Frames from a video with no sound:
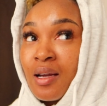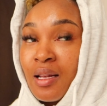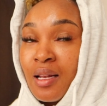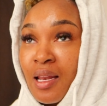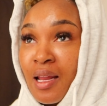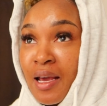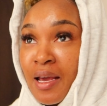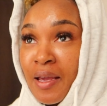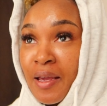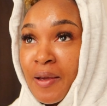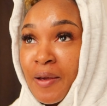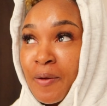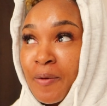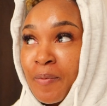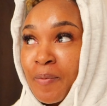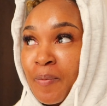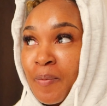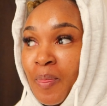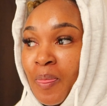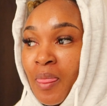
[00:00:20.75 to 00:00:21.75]
Like,
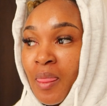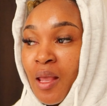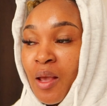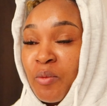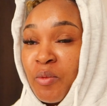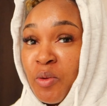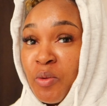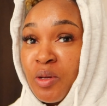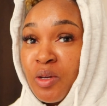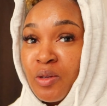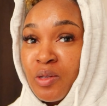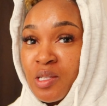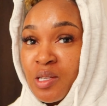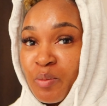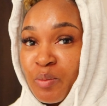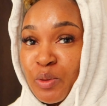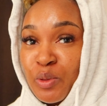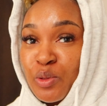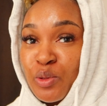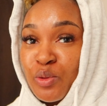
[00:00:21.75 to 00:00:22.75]
we were not
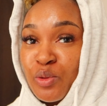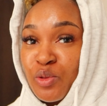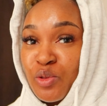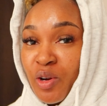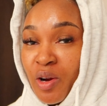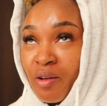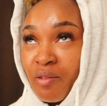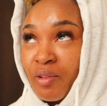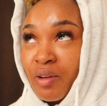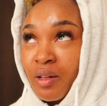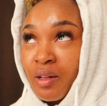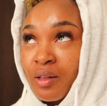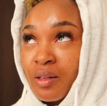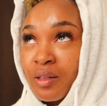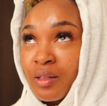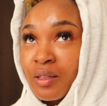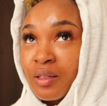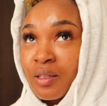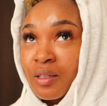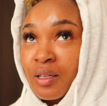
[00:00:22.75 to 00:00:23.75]
supposed to travel
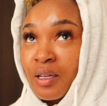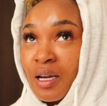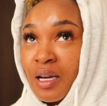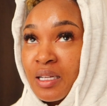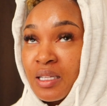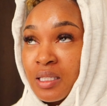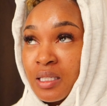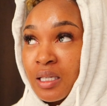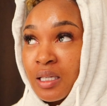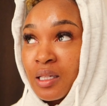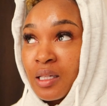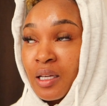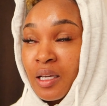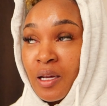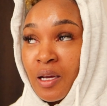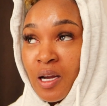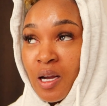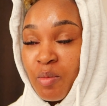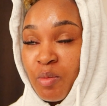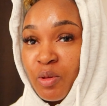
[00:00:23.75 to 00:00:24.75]
until in
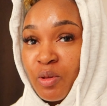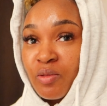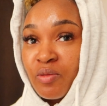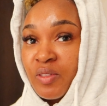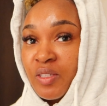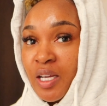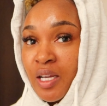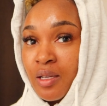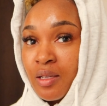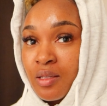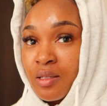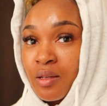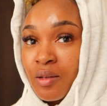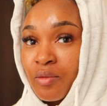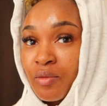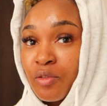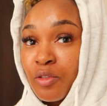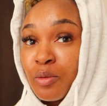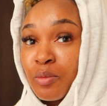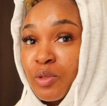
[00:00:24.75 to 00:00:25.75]
a couple of days
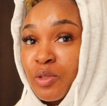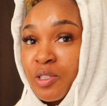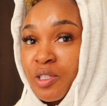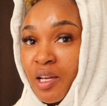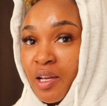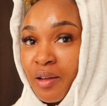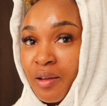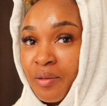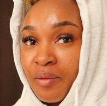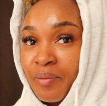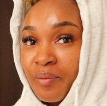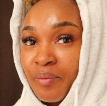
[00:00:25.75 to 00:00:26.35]
from today.